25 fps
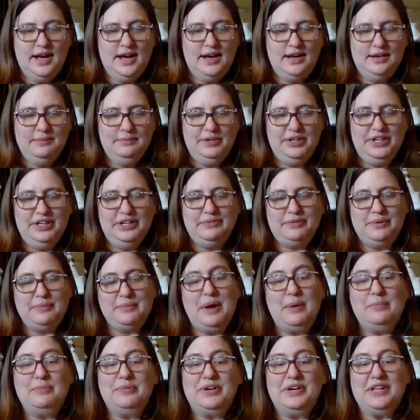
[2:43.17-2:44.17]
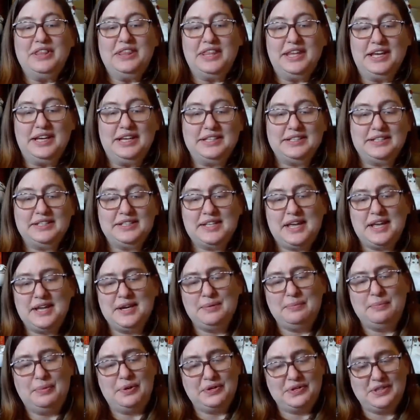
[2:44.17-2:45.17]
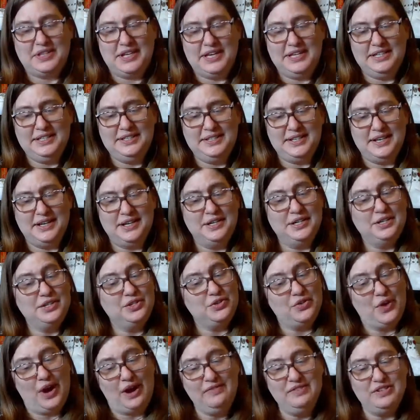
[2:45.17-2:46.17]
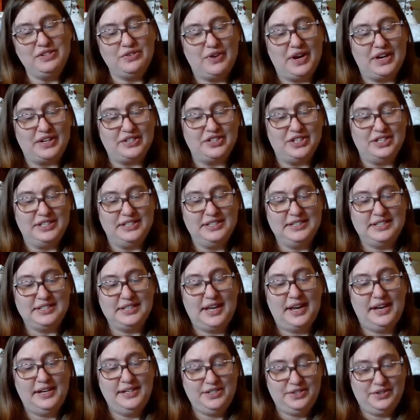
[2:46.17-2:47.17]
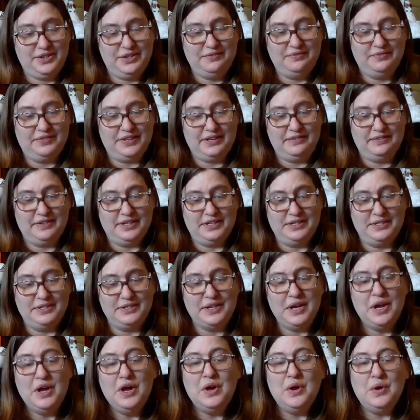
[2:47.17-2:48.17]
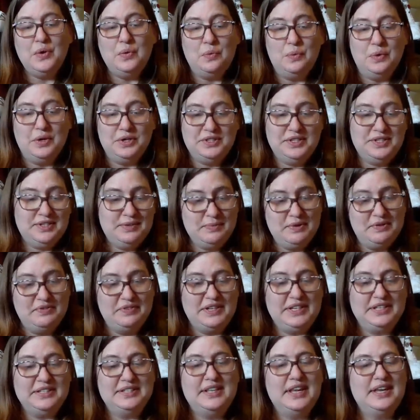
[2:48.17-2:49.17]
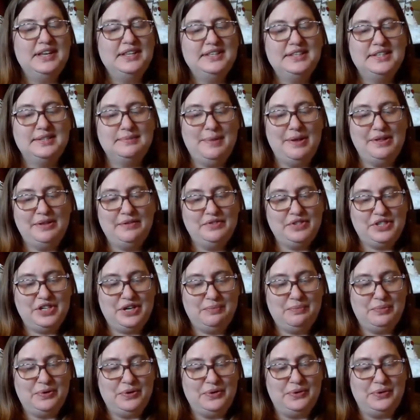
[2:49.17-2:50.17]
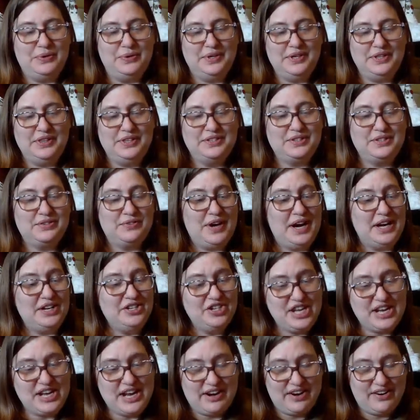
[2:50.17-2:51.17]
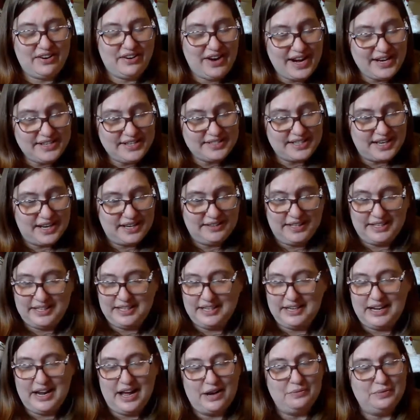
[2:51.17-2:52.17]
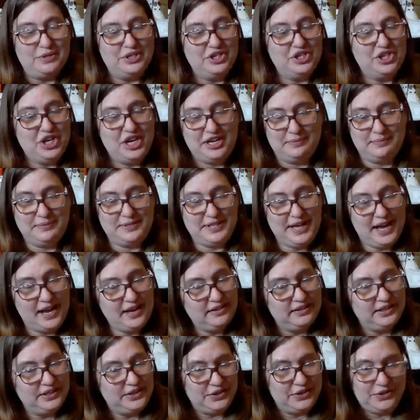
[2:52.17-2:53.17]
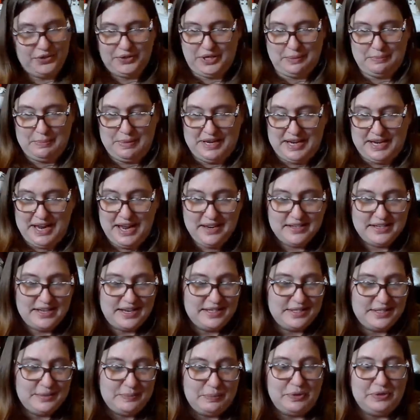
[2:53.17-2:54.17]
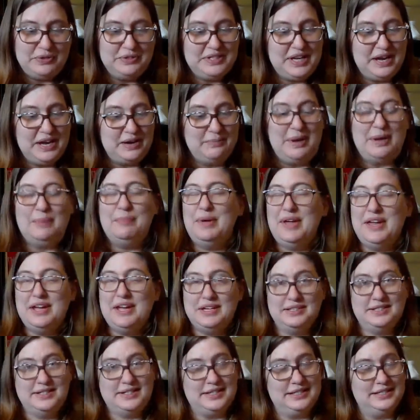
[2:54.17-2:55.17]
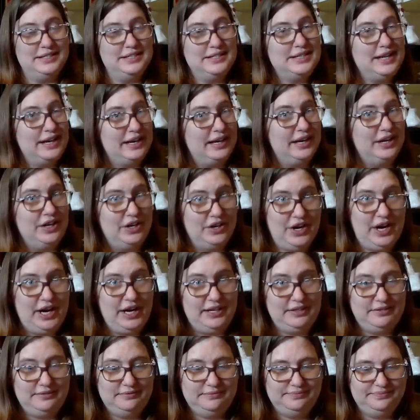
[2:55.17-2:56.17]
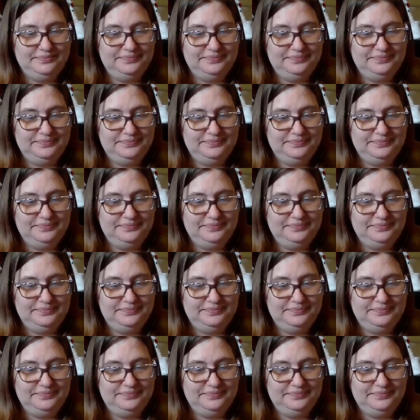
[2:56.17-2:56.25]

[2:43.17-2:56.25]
I'm good at remembering things. Birthdays, driving directions, ice cream flavors, words to movies, the smell of shampoo, the scratchy grass I landed on when Jacob Donnell and Hoodie Menendez pulled down my pants in second grade.